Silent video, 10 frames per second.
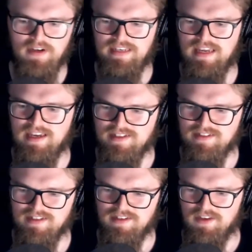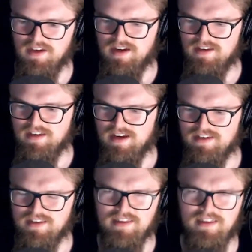ideas.
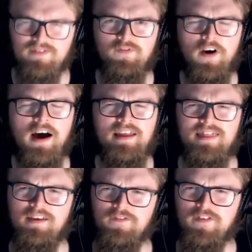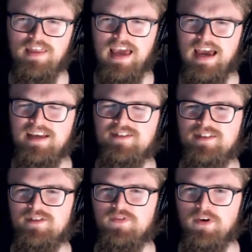I think for the age,
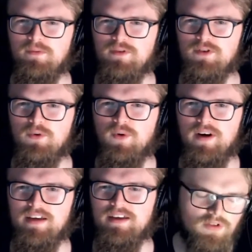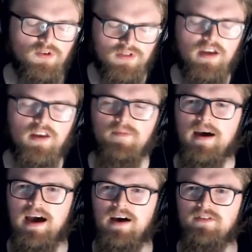this film was quite... We talked earlier
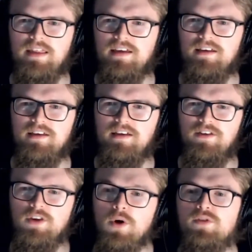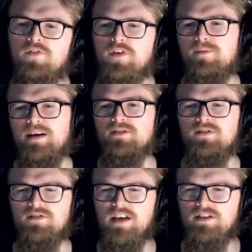about how the note the film ends
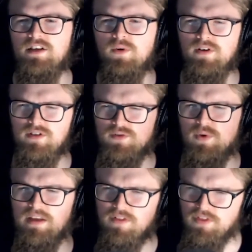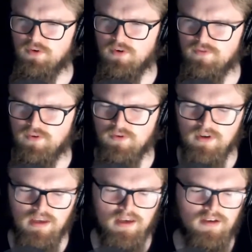on is actually quite sweet and thoughtful,
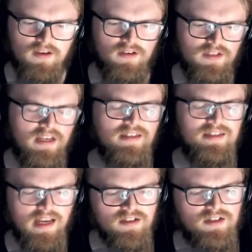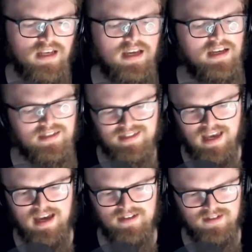because essentially it
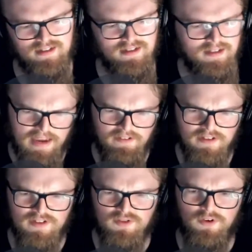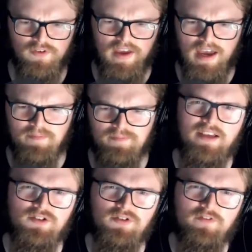says, here is a sort of a
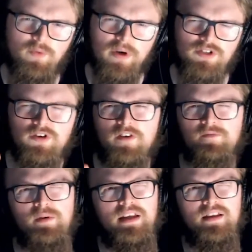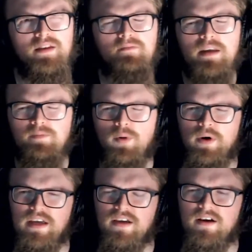history of witchcraft, but then at the
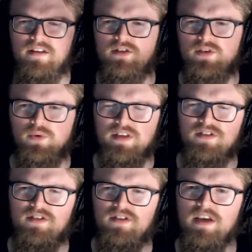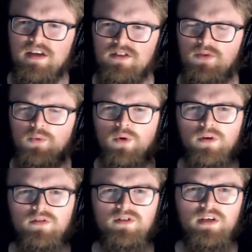midpoint it kind of twists
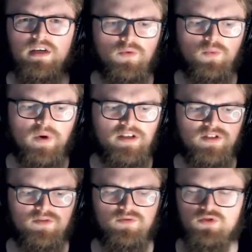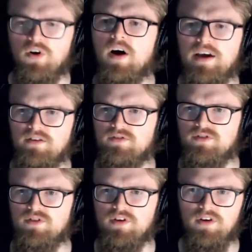towards the witch
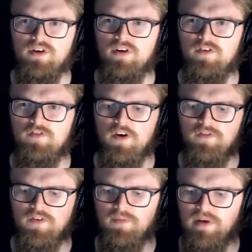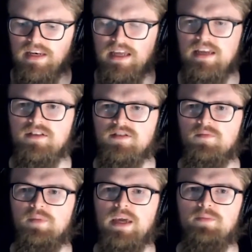trials of completely
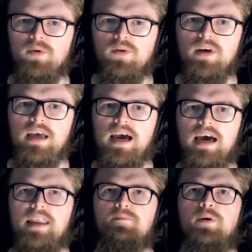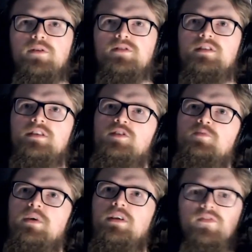innocent people, and it puts this
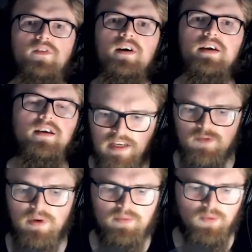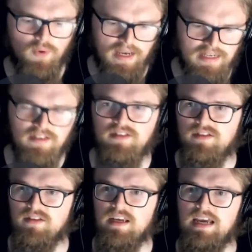spin of like, these people were
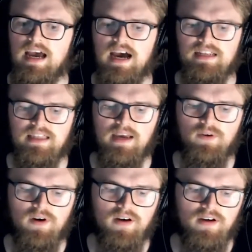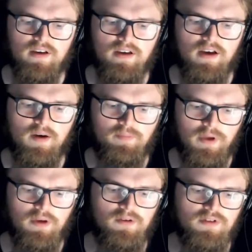innocent and they were
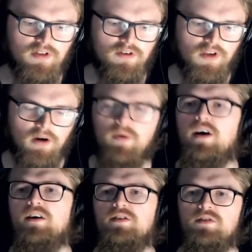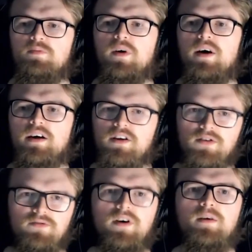abused and coerced by a
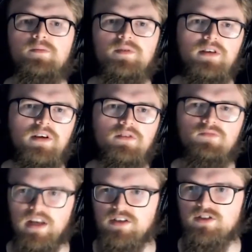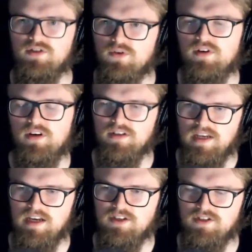corrupt religious
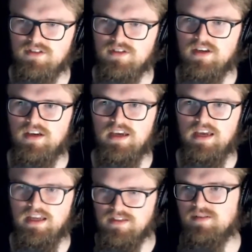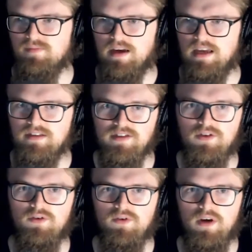organization
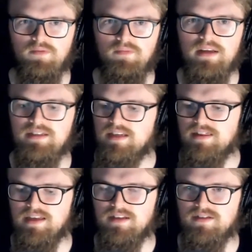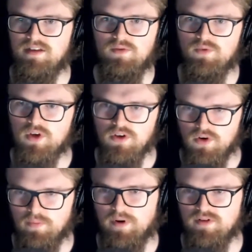into admitting things that could
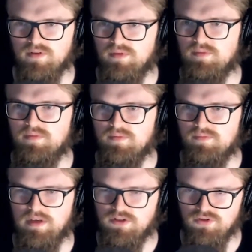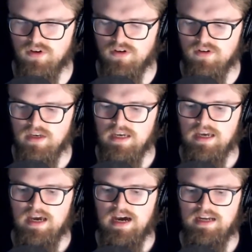not possibly be true.
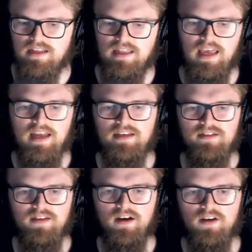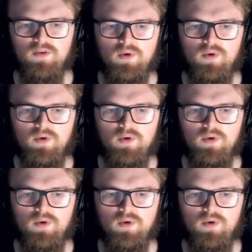And at the end, it's like